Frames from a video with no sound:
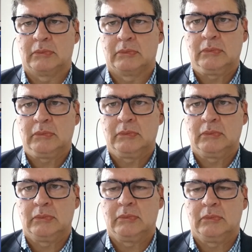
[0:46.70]

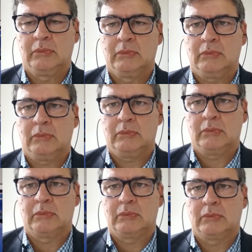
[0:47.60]

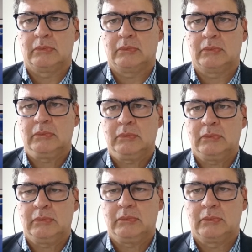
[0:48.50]

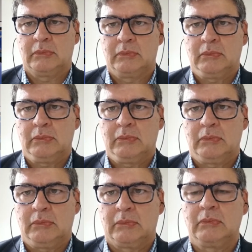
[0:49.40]

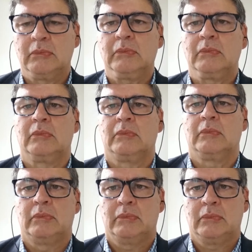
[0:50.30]

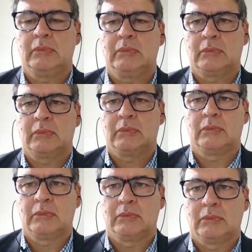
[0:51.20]

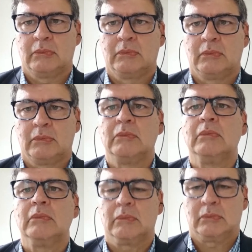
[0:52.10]

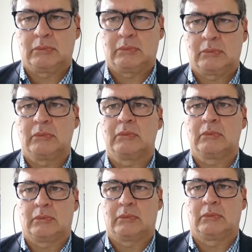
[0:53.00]

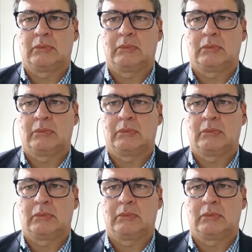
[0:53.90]
The person shown says nothing.